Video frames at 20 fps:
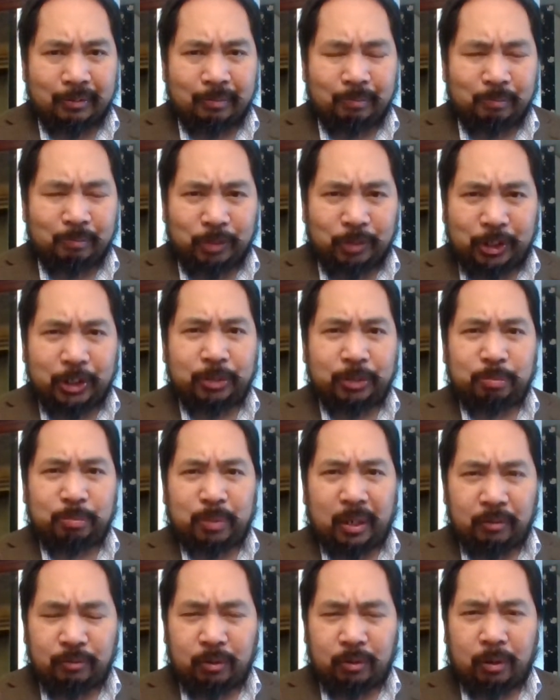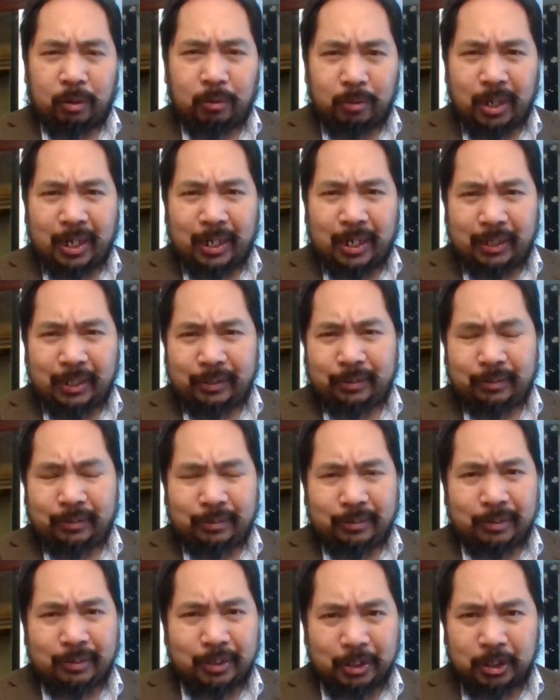just paying for a ride.
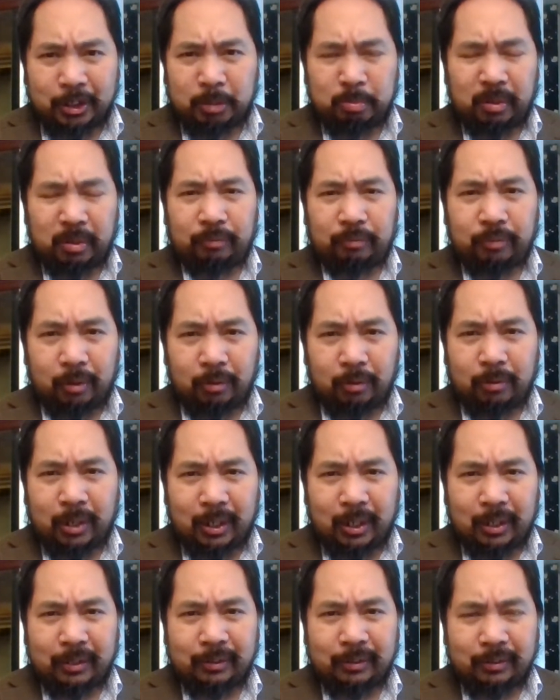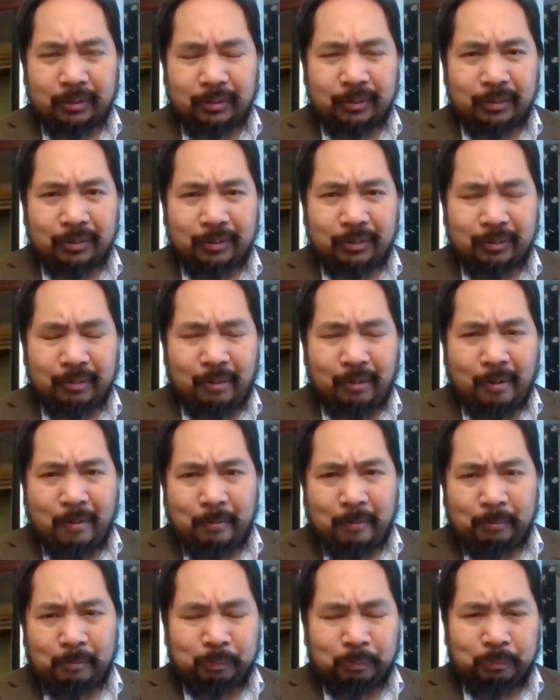You're just paying for a ride,
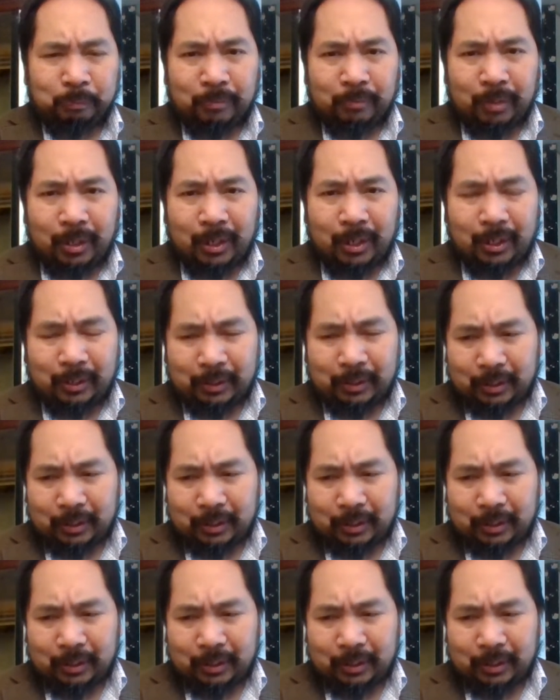and